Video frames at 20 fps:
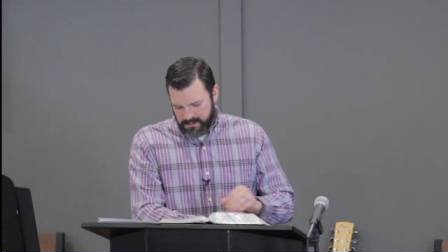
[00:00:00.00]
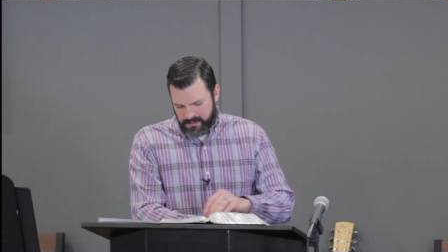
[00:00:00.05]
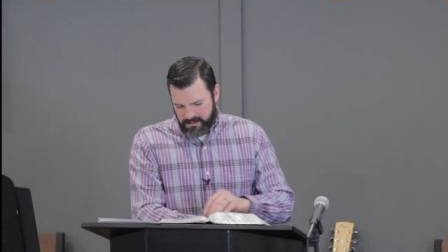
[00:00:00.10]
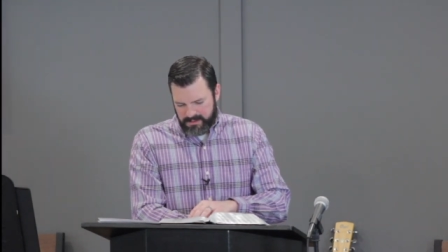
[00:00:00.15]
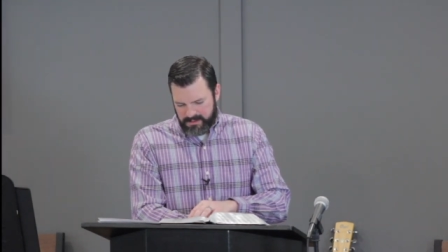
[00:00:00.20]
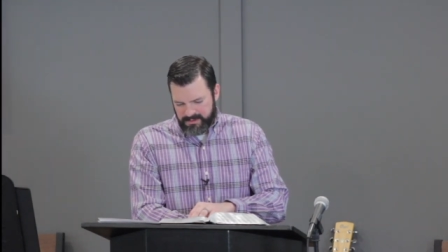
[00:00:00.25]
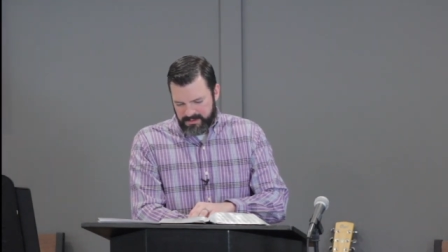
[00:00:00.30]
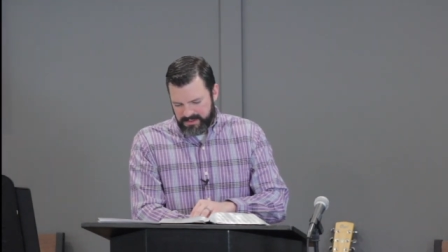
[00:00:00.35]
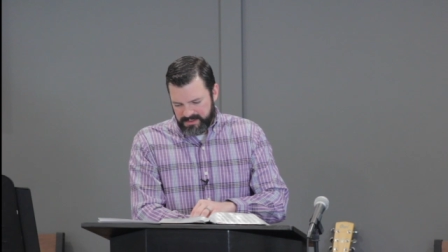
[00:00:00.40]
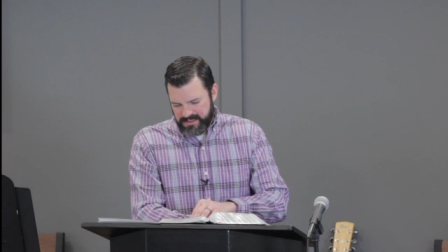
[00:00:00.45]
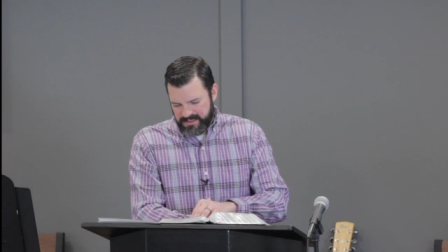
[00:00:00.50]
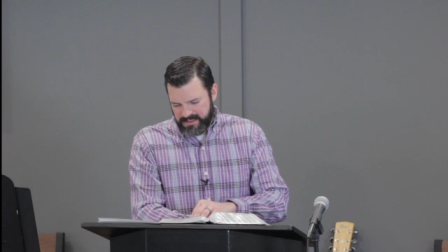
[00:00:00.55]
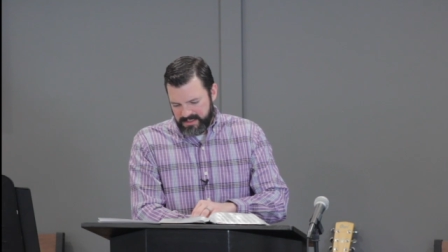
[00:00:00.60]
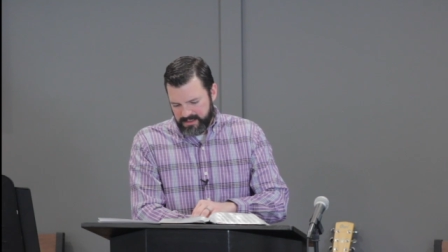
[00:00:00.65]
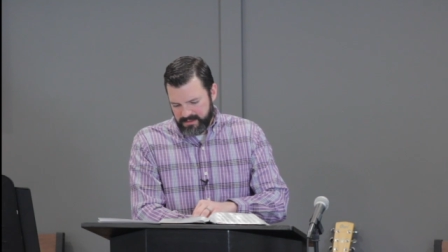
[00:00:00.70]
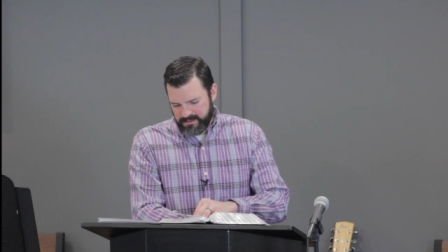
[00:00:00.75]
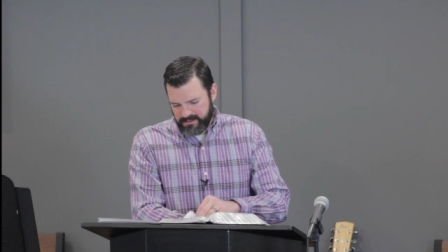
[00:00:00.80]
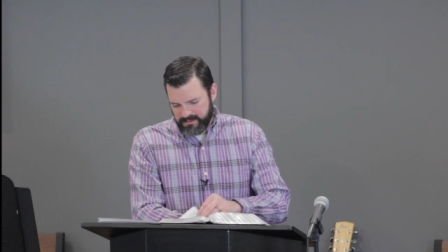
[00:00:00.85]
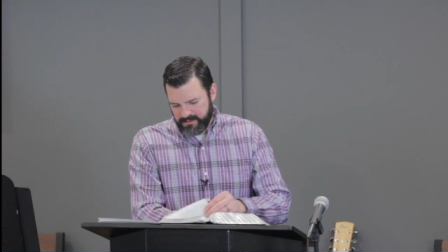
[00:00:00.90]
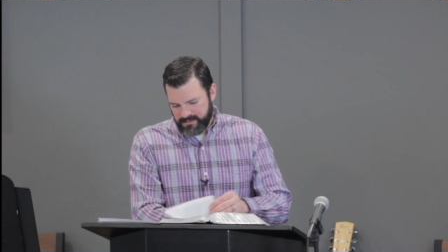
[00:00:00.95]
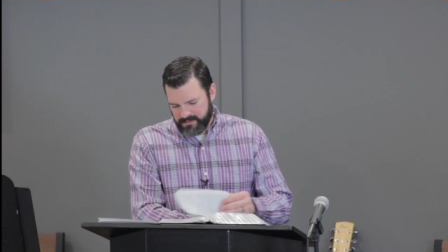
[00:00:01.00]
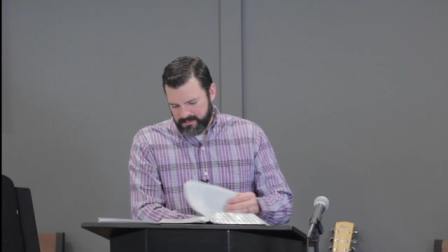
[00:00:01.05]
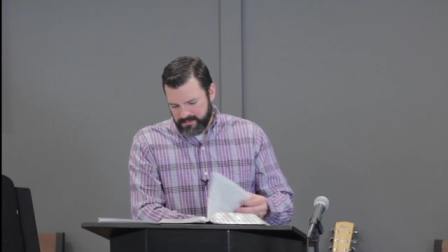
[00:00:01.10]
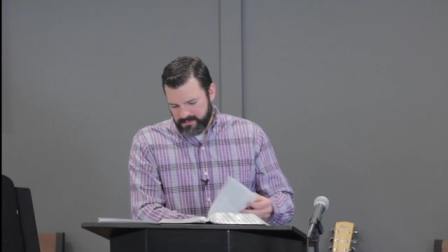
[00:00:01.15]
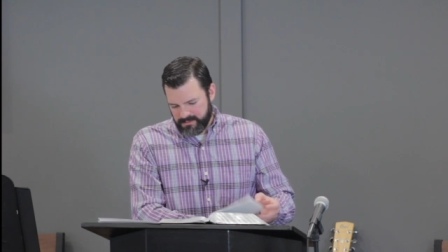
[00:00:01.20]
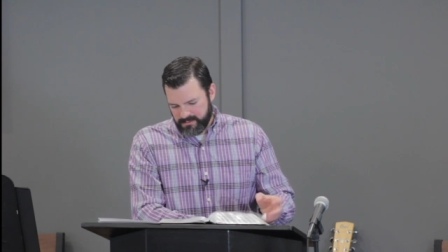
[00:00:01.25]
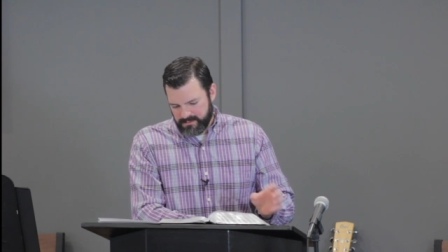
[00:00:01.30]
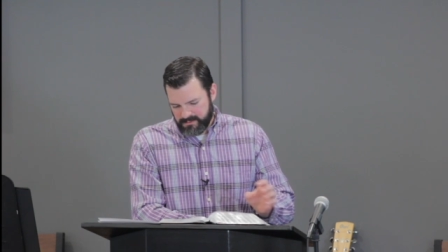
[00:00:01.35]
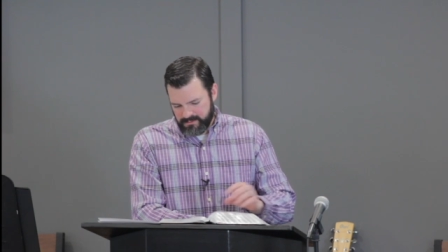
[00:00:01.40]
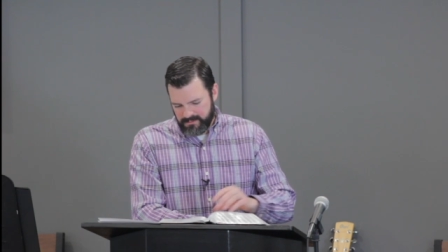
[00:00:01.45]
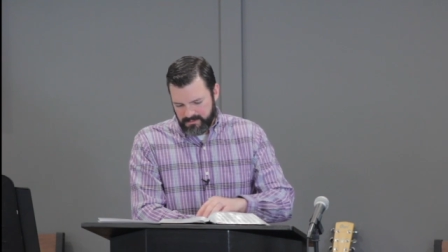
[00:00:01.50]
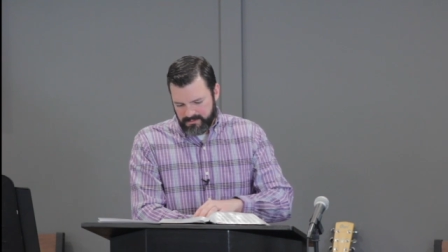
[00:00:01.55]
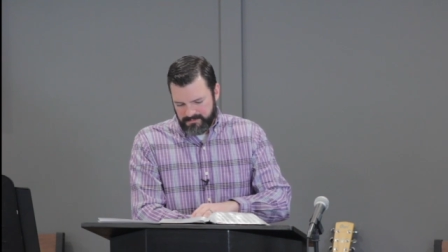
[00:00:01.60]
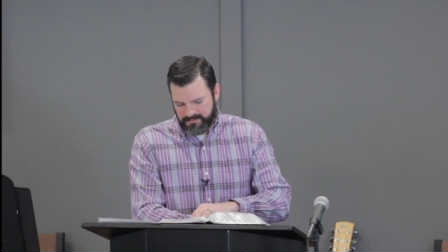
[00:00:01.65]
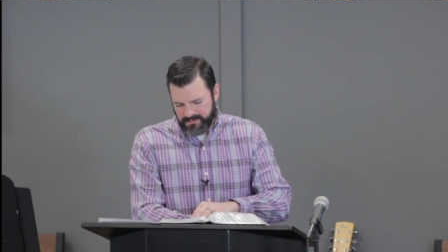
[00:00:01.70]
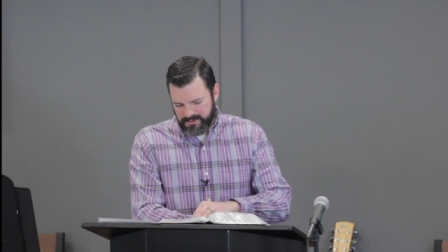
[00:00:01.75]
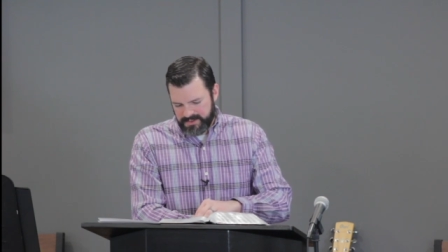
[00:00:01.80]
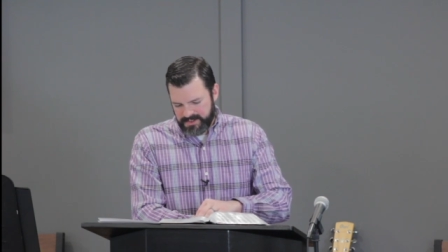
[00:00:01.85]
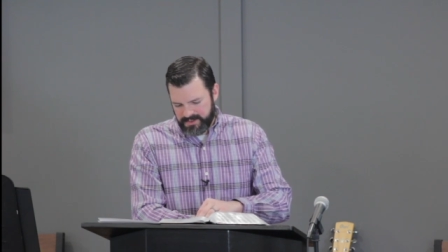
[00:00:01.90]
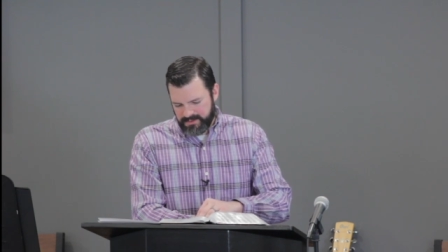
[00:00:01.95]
And looking at 1